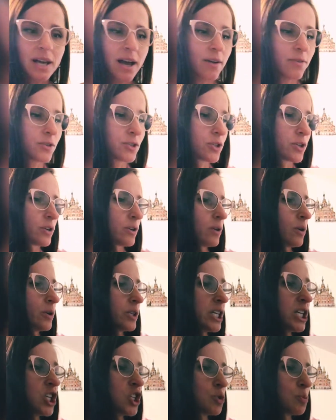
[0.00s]
on
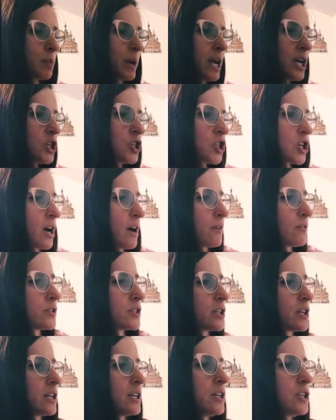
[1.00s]
each page
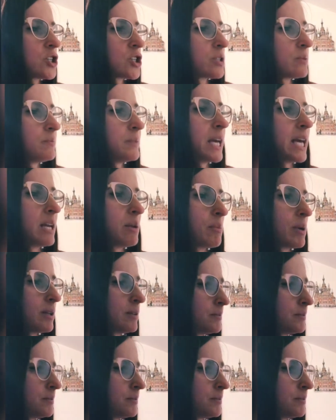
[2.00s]
after each animal.